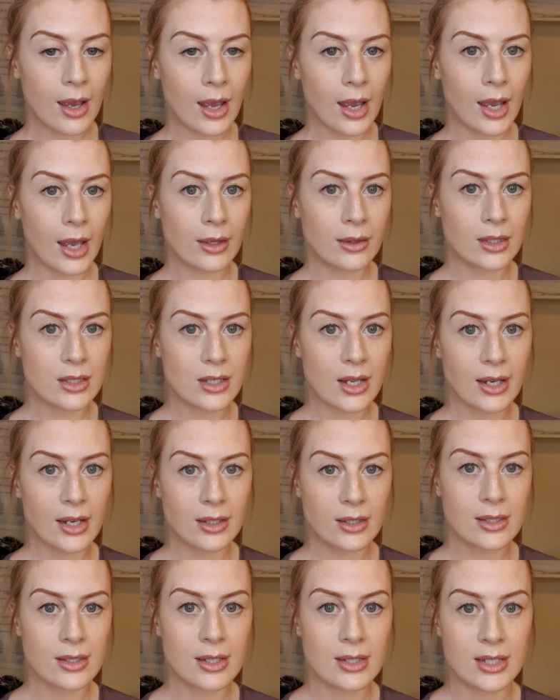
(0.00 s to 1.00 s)
And the
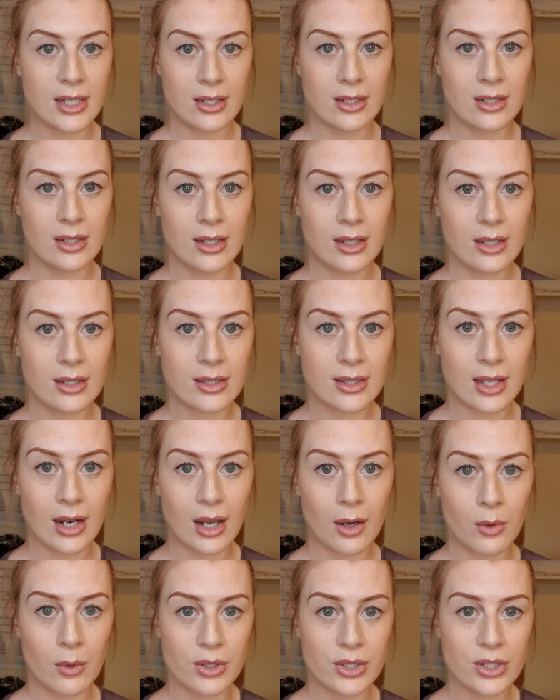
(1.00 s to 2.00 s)
tightness and tenderness that I
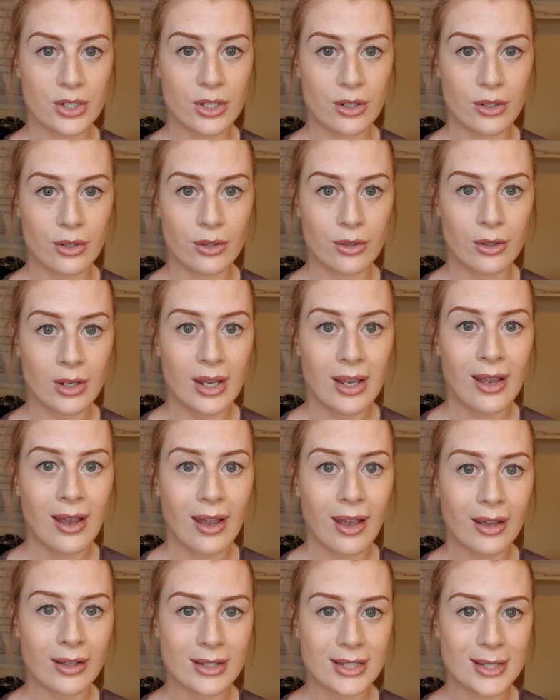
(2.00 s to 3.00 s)
was to
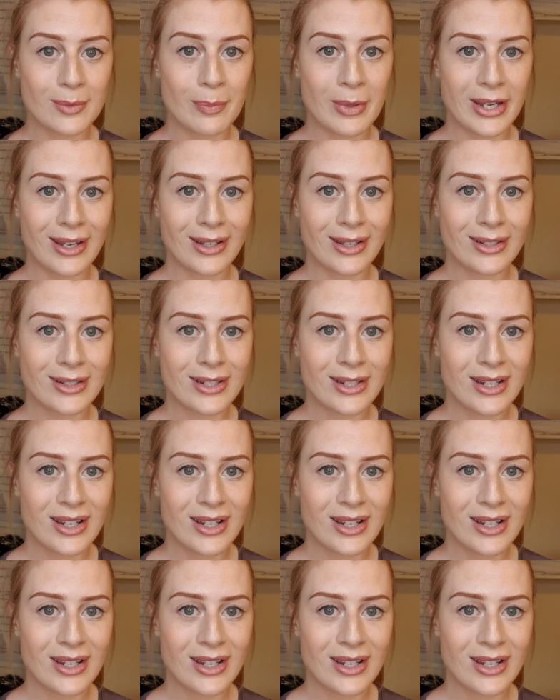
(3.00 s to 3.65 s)
expect